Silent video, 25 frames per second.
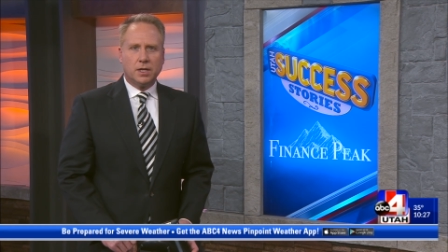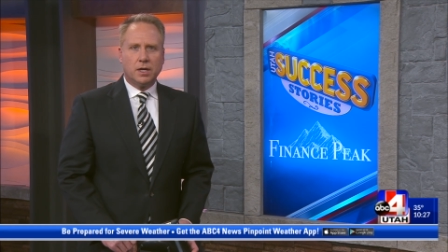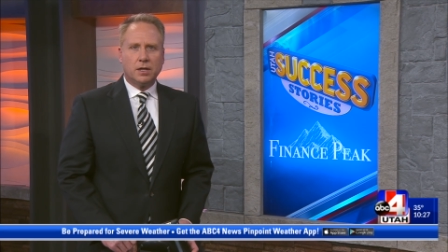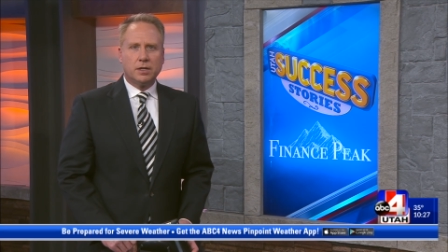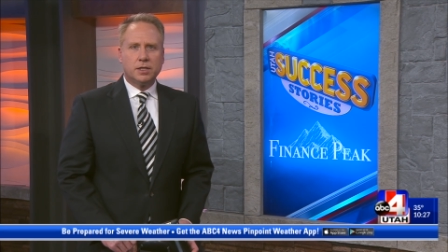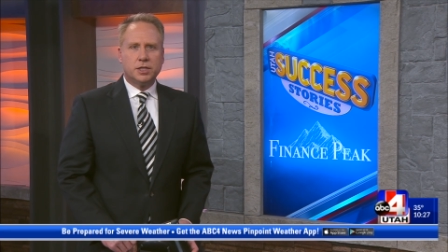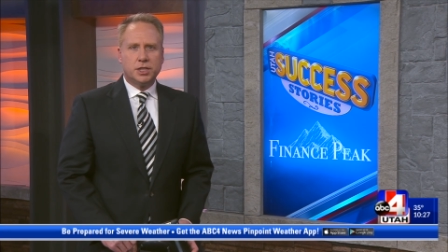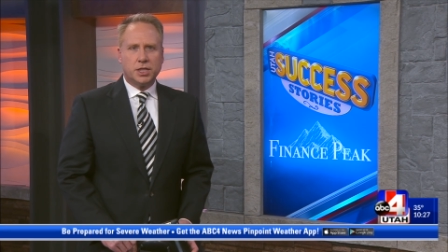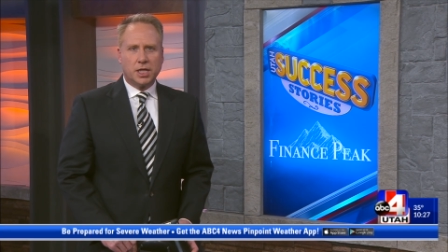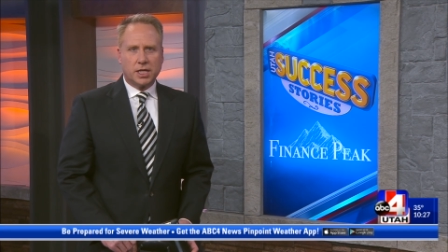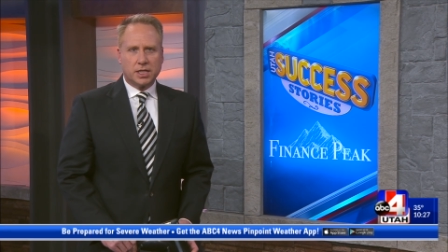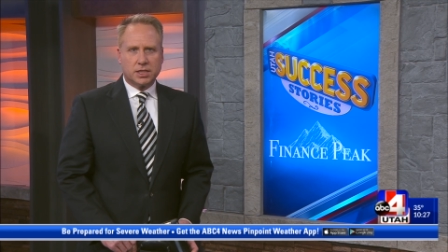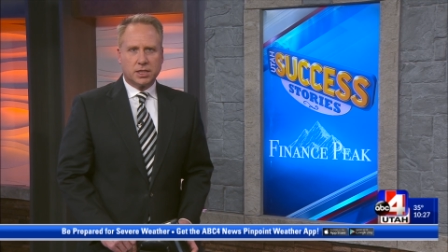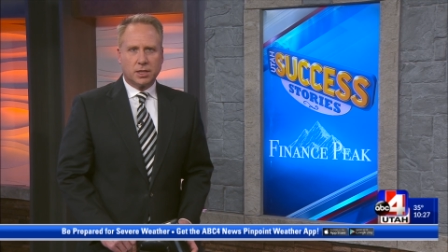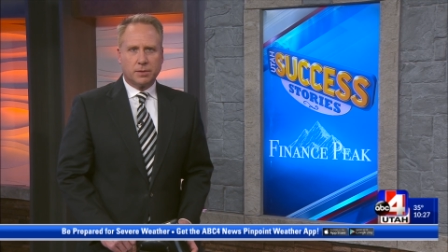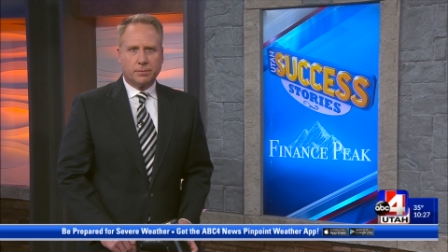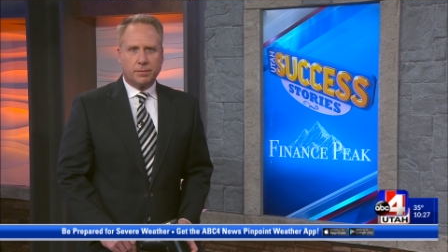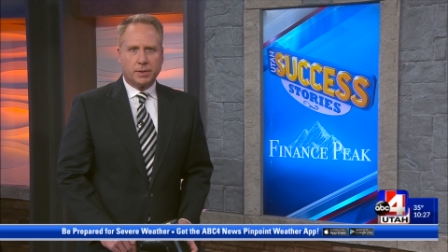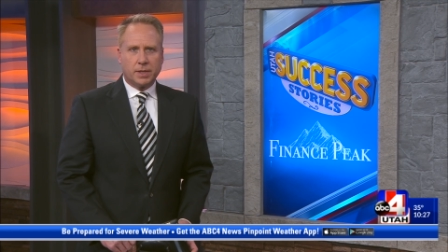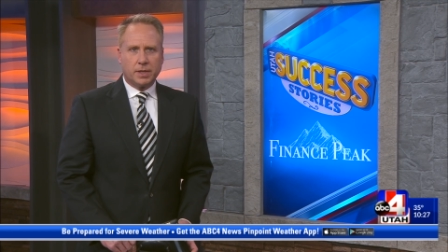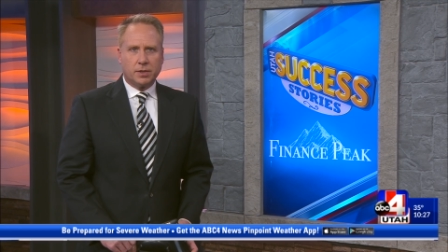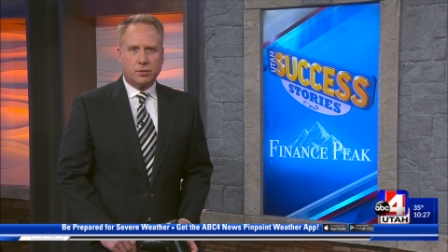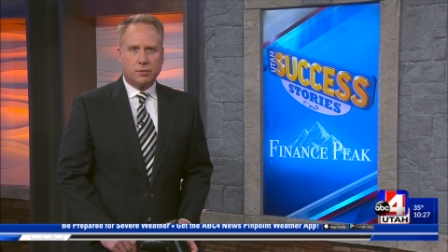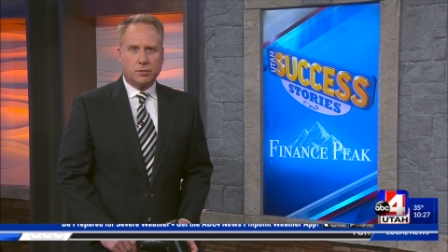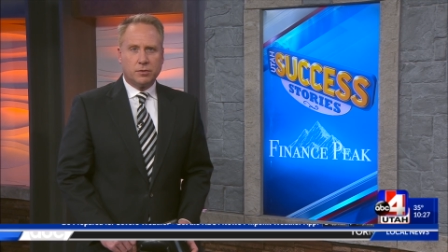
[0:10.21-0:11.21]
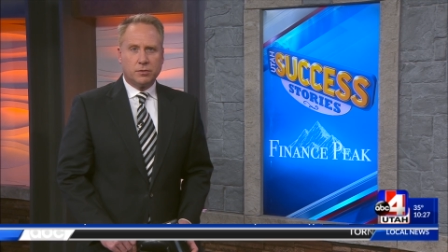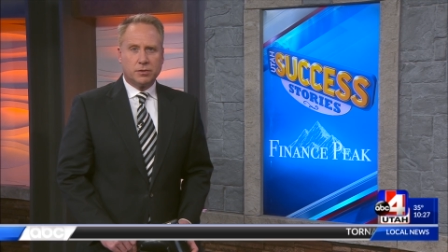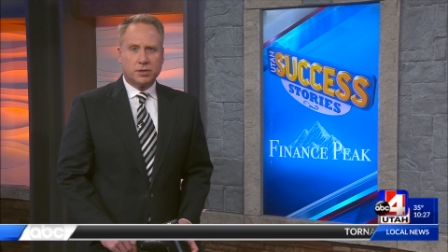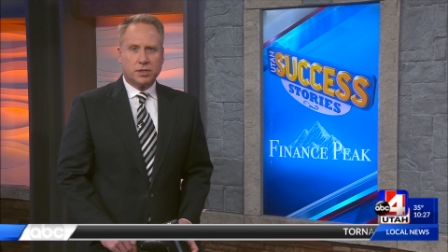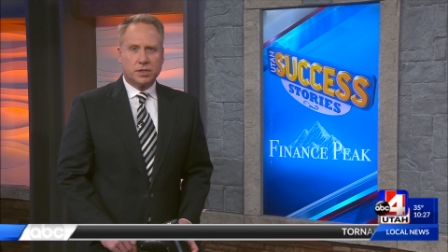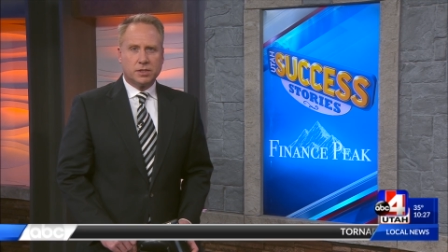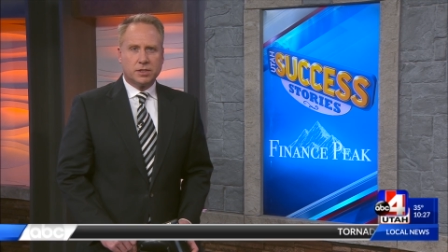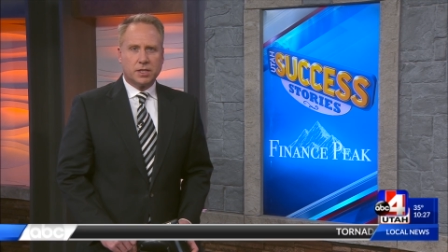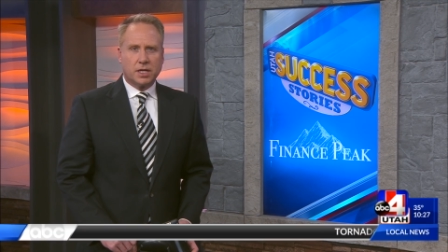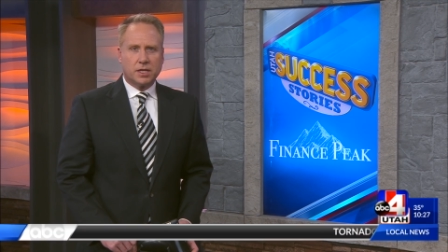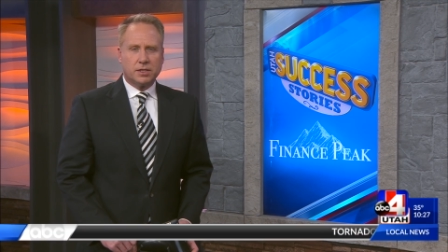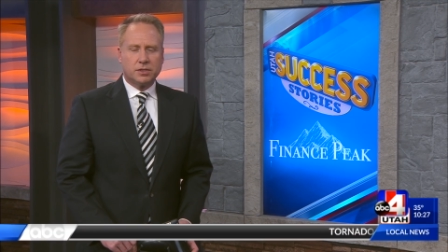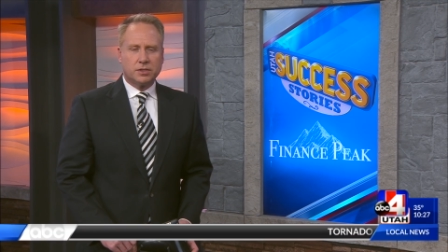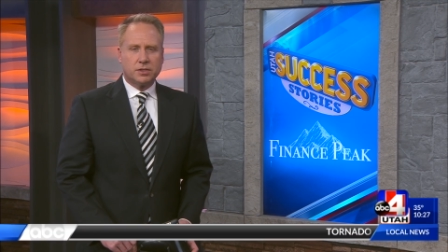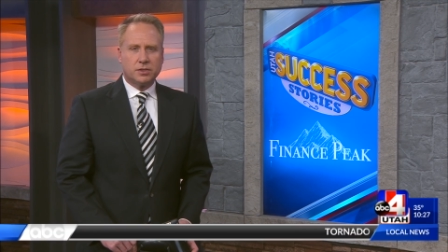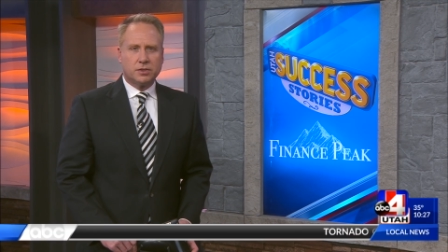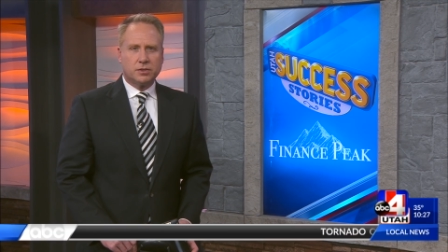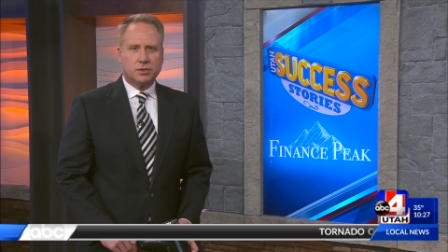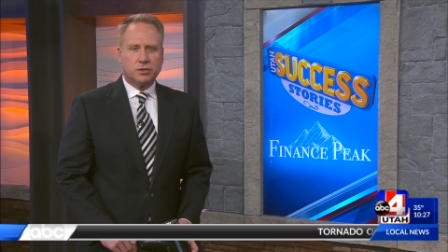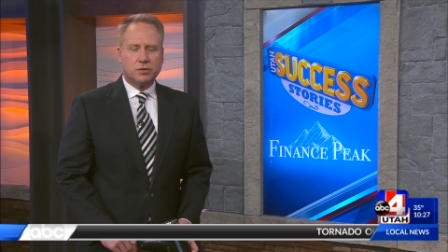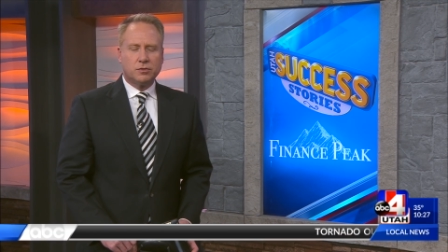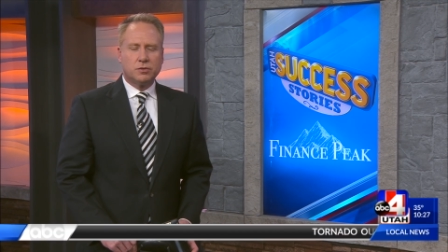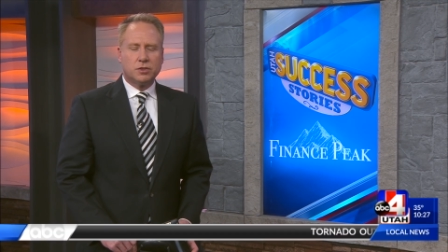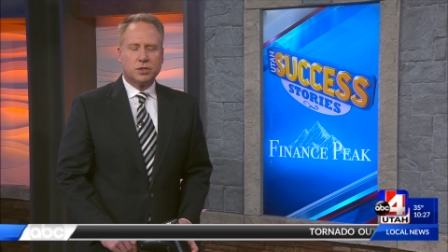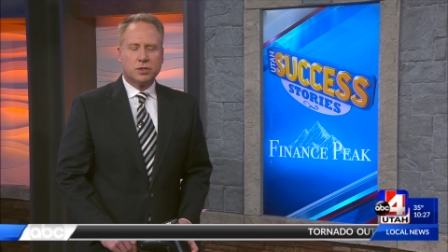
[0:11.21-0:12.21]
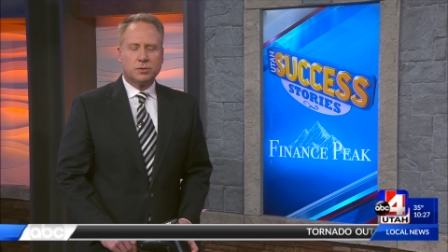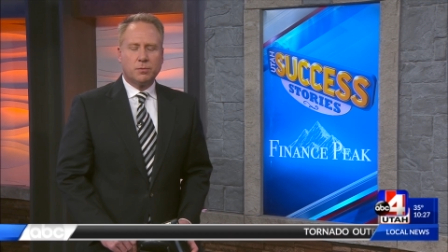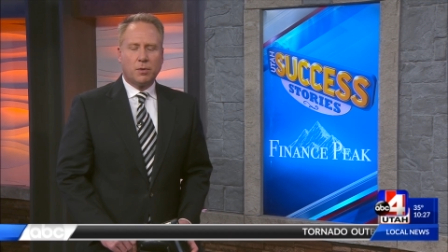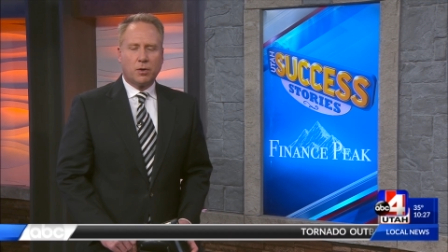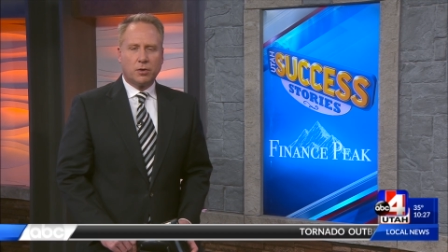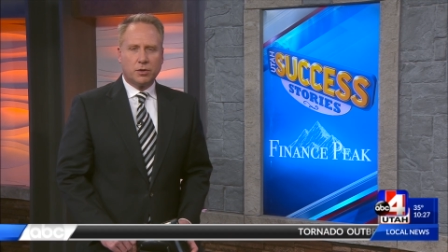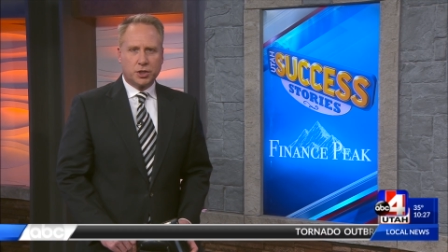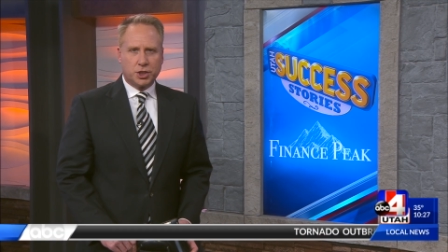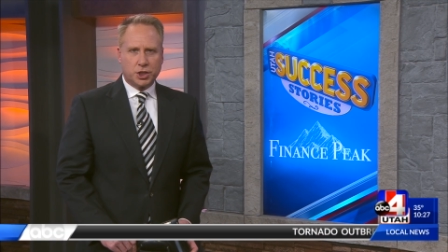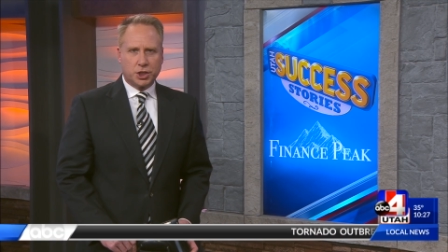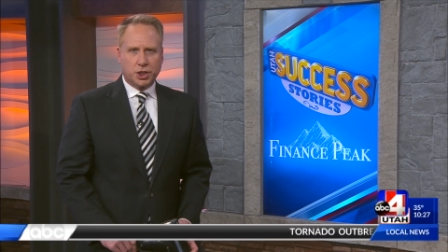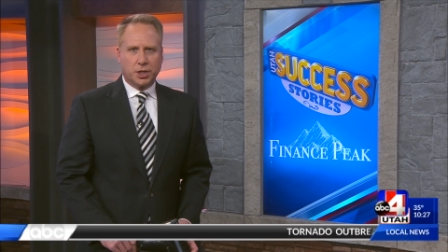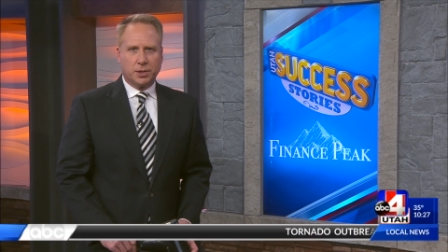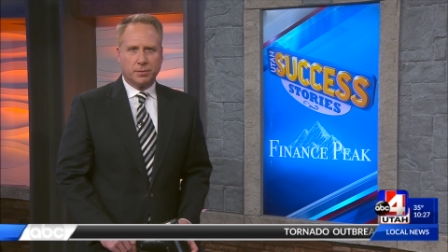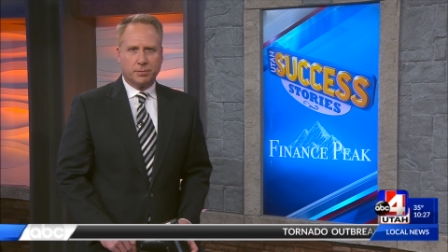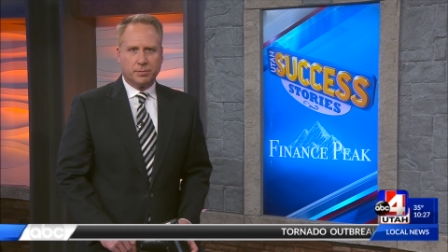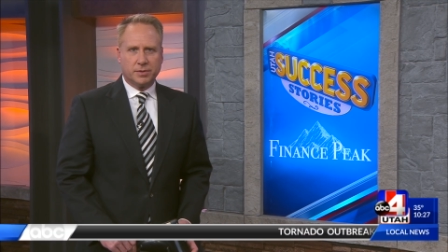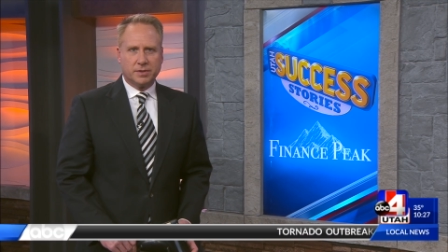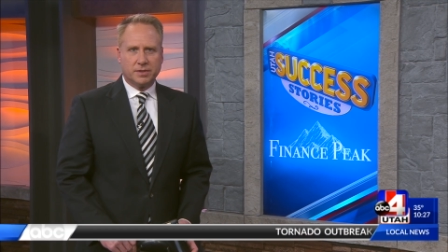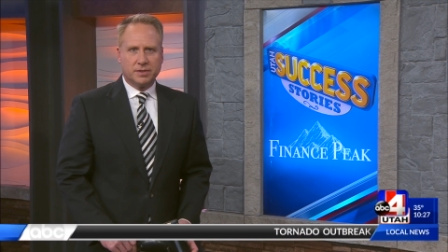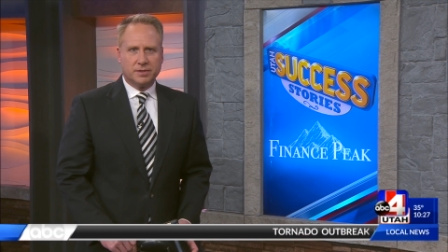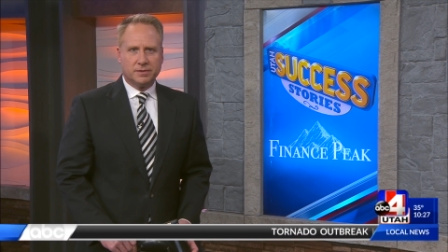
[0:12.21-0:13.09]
Doug Jessop introduces us to SmartShyp.